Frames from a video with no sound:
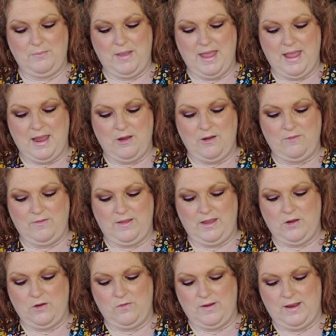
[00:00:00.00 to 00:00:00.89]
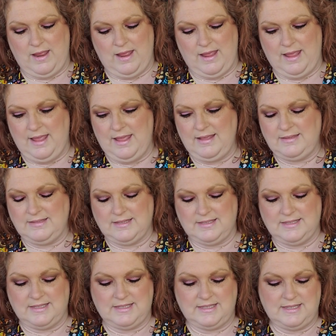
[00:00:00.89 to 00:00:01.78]
pair of earrings.
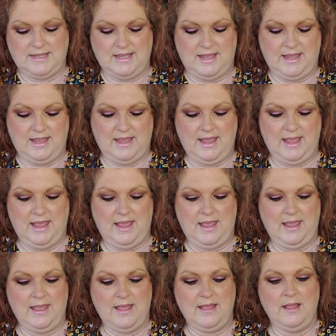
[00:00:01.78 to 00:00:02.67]
Let's see.